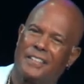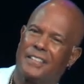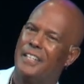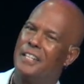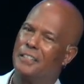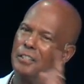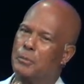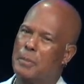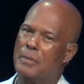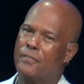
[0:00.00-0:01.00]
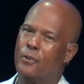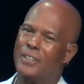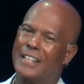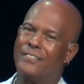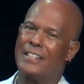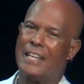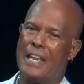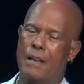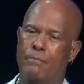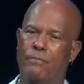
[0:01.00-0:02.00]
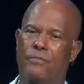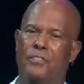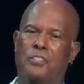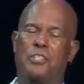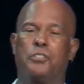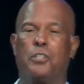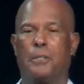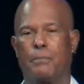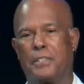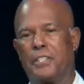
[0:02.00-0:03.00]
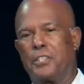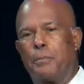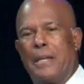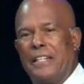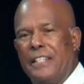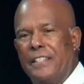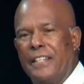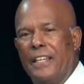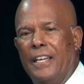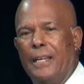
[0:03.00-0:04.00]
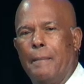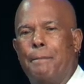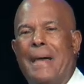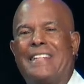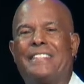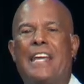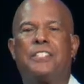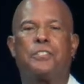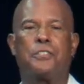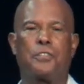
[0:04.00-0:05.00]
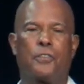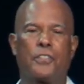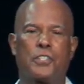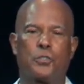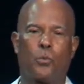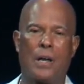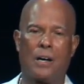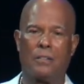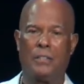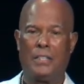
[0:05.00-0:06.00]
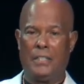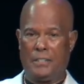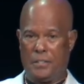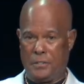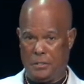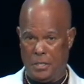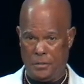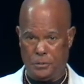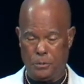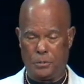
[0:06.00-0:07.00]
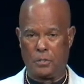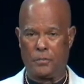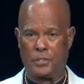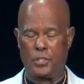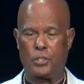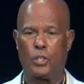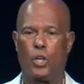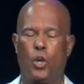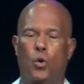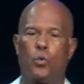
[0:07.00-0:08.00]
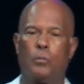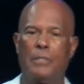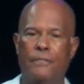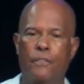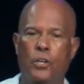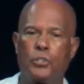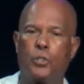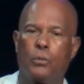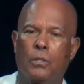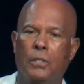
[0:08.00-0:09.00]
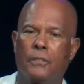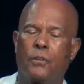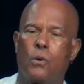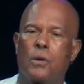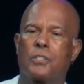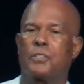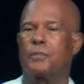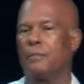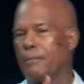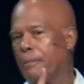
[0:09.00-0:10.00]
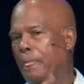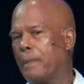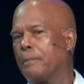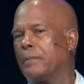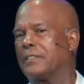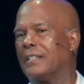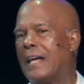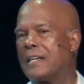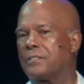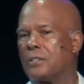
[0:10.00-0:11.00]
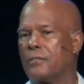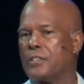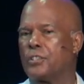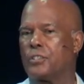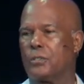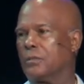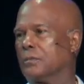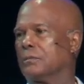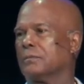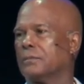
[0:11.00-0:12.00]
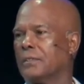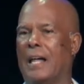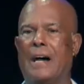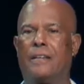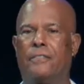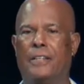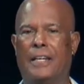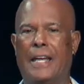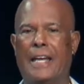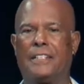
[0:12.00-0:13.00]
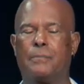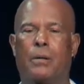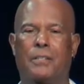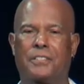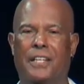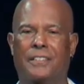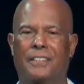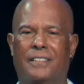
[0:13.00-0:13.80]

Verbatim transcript: Get here a little bit before 11 a.m. so that you can participate in the meditation service as well. The other two services will be virtual, of course, but the last service, live and in person.